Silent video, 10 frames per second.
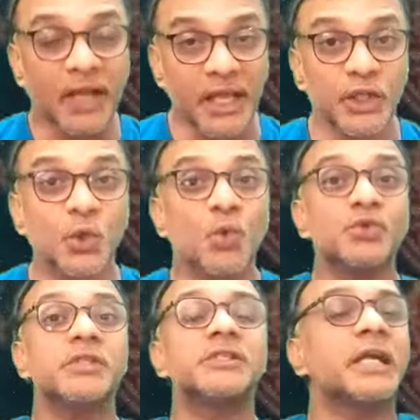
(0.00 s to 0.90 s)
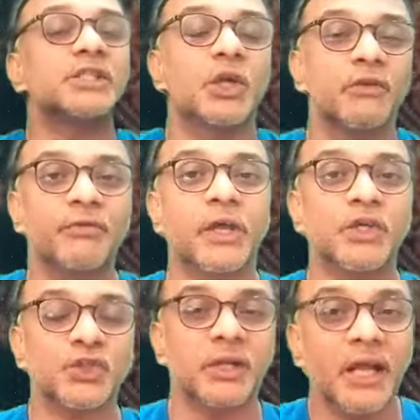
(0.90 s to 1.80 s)
and uses that
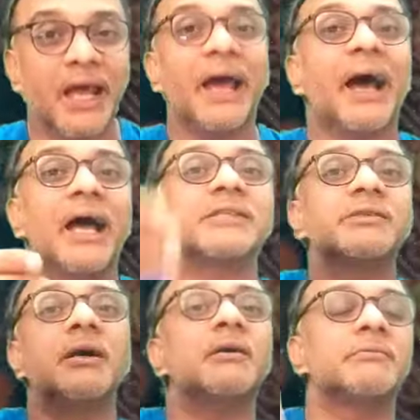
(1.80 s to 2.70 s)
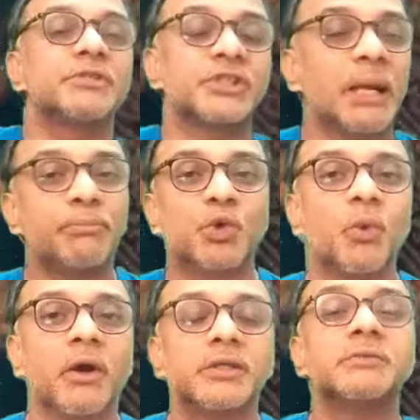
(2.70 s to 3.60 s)
certification as a step
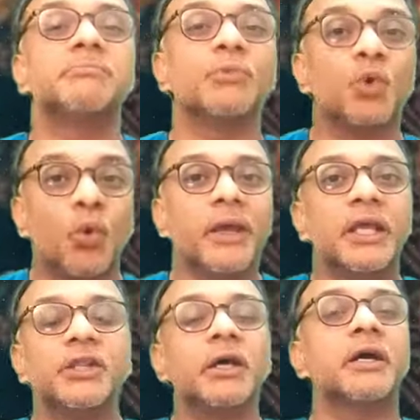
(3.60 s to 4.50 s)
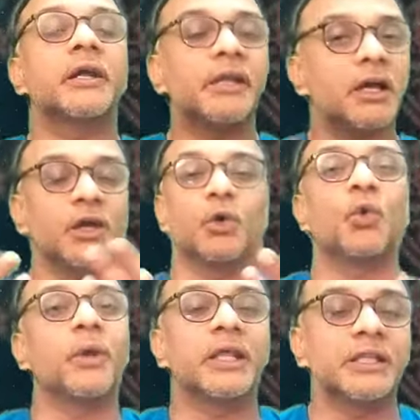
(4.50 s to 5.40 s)
towards growing in their career,
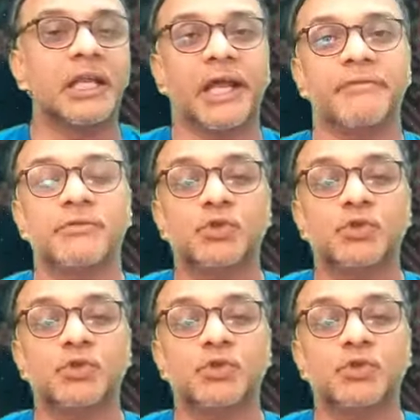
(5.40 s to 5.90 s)
growing in their life.